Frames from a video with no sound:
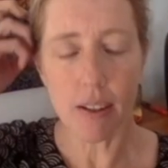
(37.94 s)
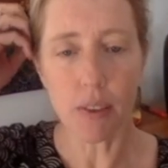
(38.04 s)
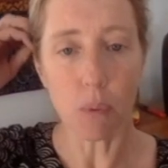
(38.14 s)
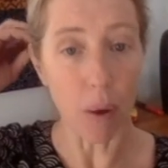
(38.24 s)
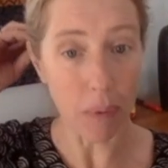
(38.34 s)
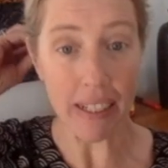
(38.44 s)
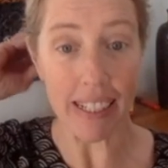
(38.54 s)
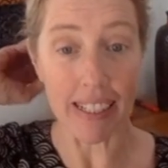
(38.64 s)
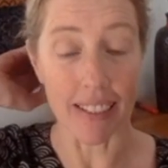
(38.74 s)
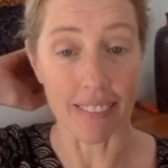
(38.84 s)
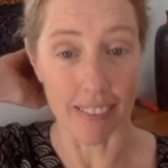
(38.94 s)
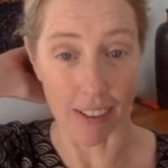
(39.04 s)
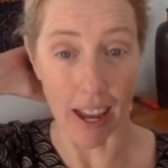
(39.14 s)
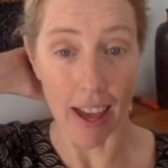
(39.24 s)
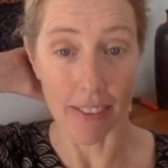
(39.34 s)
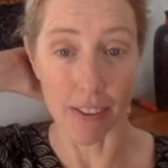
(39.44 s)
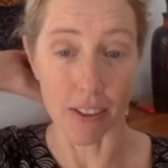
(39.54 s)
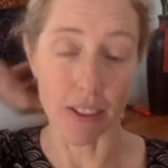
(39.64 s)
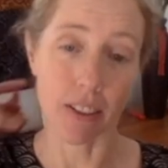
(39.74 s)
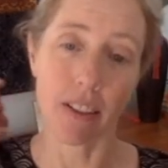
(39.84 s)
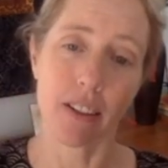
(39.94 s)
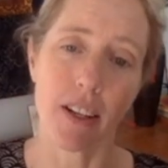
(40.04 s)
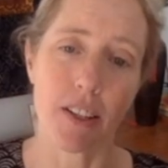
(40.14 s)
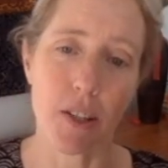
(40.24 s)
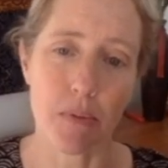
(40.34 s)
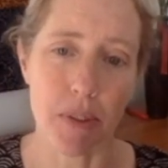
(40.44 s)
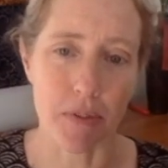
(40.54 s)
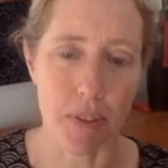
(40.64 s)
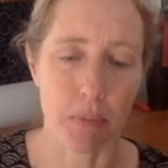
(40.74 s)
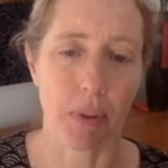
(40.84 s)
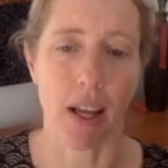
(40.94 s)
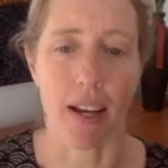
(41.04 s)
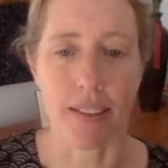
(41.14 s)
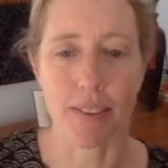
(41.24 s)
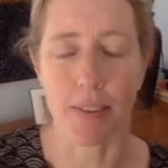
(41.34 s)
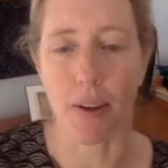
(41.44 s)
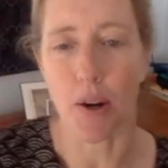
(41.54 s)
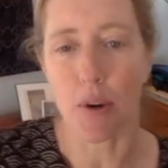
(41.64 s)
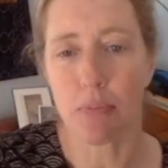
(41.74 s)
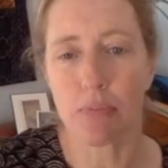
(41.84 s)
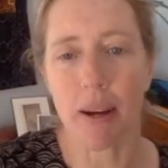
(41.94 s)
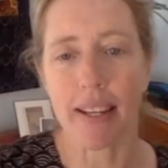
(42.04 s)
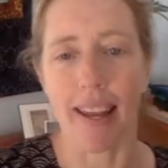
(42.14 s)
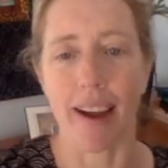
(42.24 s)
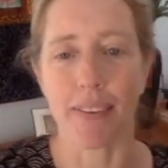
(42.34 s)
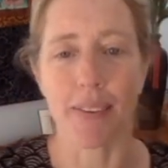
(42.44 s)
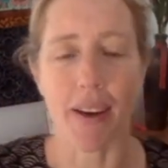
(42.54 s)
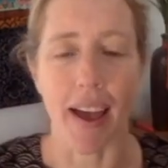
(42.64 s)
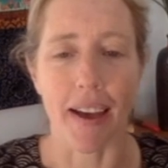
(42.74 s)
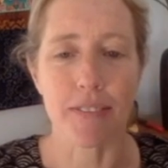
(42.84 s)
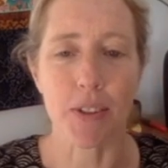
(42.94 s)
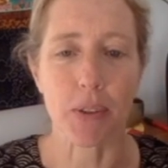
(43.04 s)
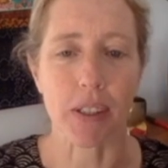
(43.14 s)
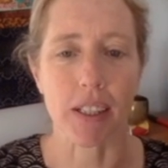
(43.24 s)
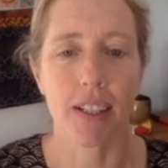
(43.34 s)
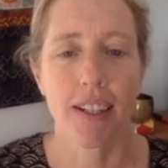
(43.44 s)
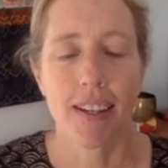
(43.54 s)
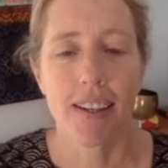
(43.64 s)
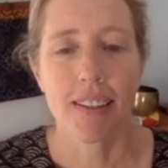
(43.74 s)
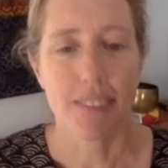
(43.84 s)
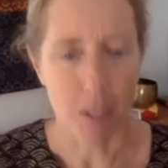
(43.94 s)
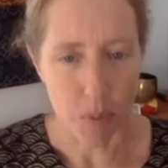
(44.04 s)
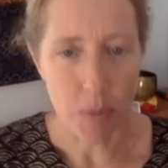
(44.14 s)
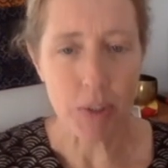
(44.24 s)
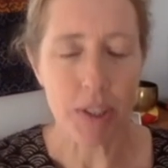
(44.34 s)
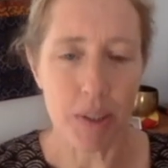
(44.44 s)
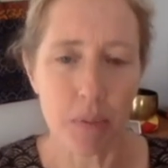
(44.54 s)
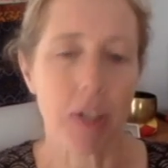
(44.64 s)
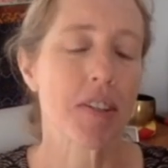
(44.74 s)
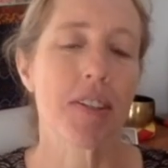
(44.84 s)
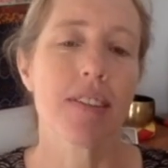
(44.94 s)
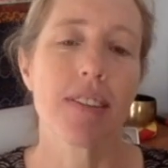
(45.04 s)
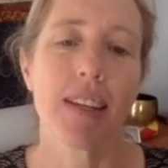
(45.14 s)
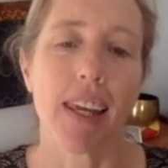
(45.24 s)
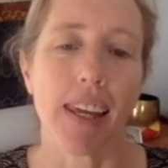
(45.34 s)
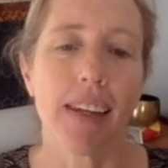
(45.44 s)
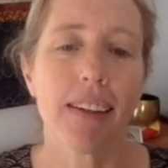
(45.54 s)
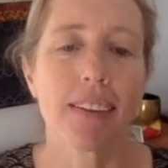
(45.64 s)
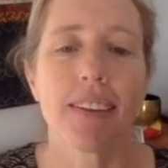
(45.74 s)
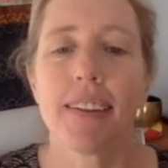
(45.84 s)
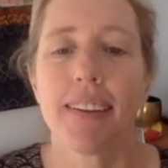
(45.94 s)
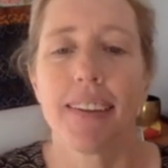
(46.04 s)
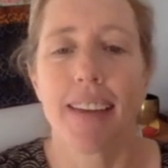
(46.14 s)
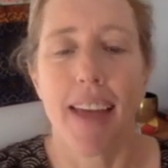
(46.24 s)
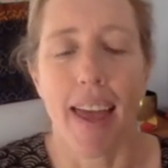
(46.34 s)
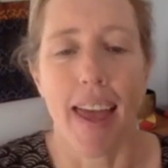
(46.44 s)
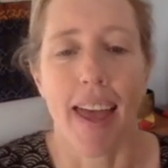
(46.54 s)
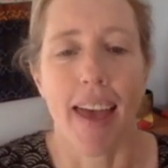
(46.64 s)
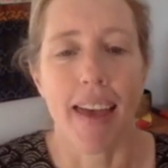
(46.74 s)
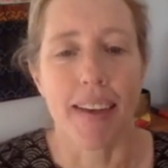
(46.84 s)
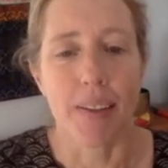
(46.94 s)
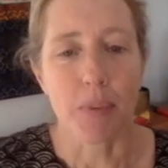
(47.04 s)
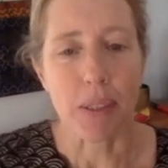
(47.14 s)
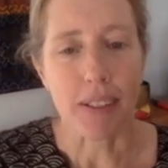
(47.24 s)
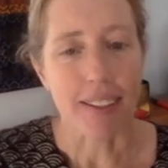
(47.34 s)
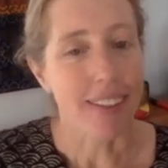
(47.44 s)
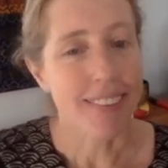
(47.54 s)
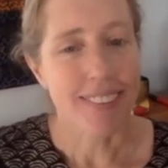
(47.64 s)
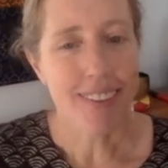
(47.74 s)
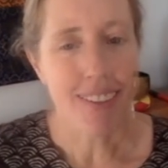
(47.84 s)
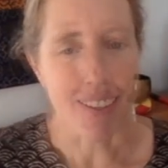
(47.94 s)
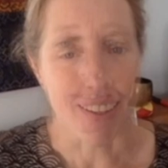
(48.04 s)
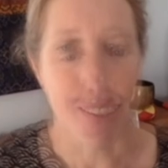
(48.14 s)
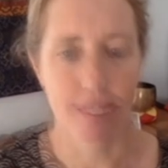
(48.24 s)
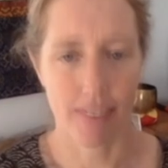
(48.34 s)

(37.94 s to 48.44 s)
what we needed to gather in terms of supplies. So, I hope by now you have your sketchbook and brushes and ink, and we're going to get started.